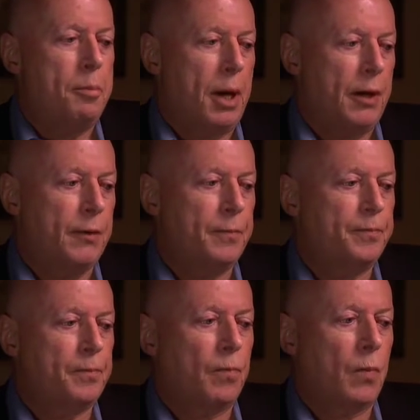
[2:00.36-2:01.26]
But
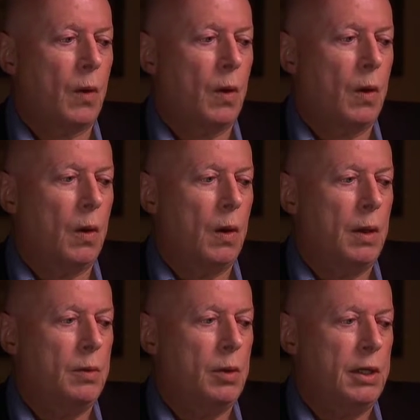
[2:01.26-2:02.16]

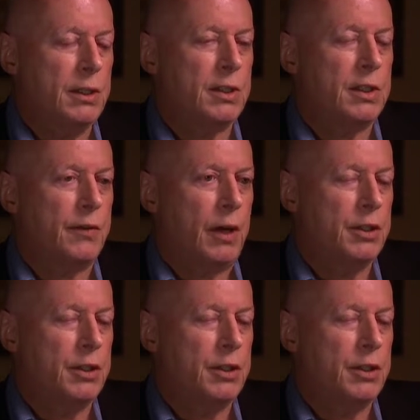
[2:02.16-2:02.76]
it isn't as if I